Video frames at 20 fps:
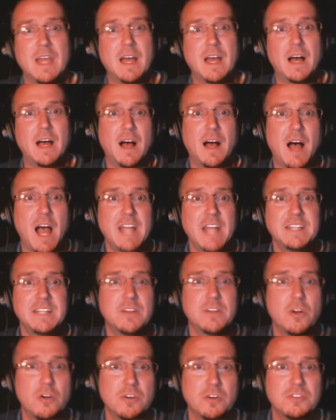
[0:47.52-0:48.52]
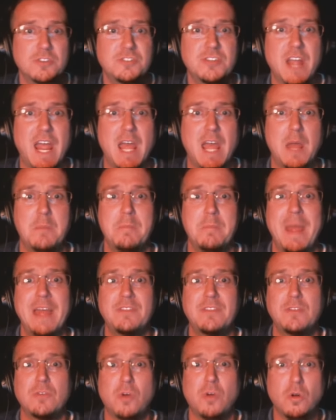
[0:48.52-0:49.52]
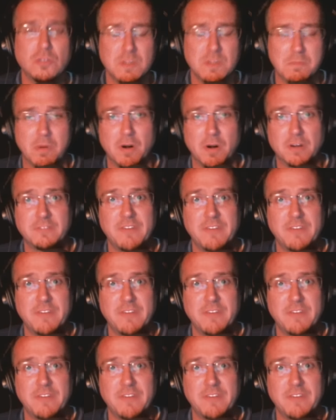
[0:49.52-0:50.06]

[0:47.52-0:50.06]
Eitan Hirsch and Matthew Goldenberg,